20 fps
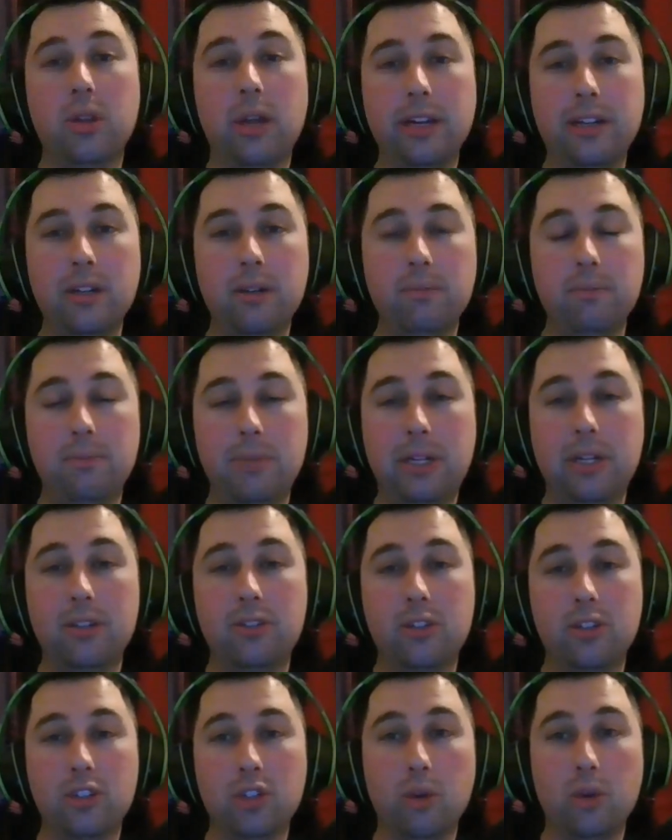you'd like them?
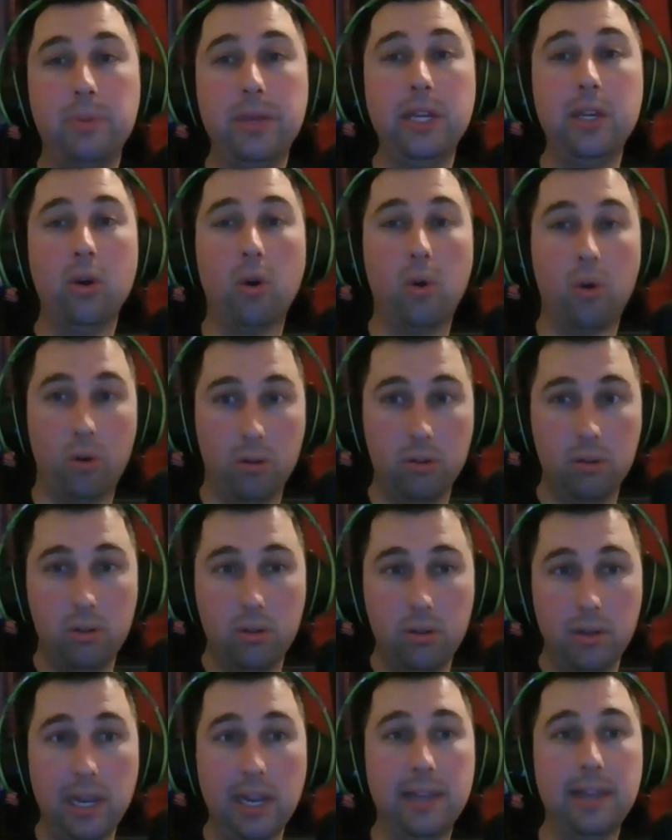Because there's no pee hole.
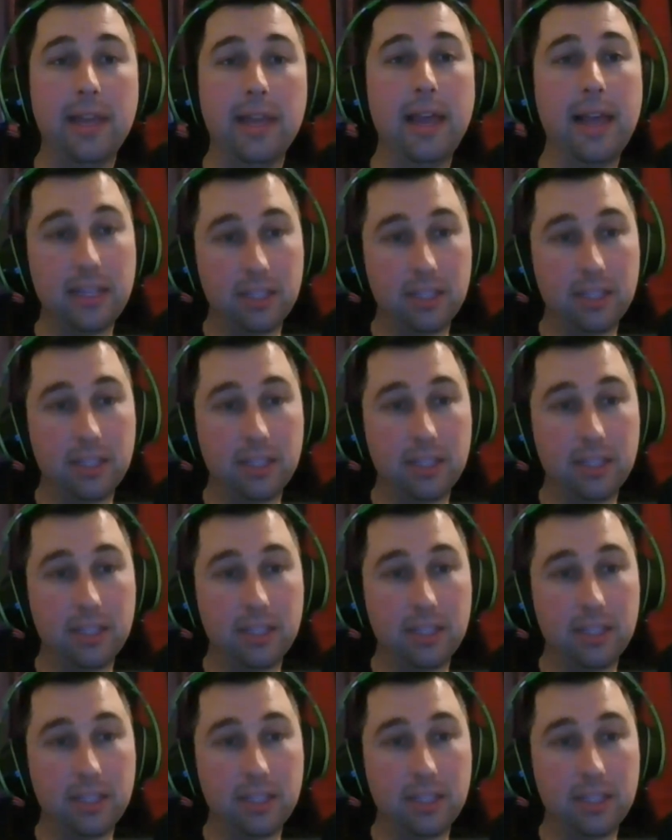And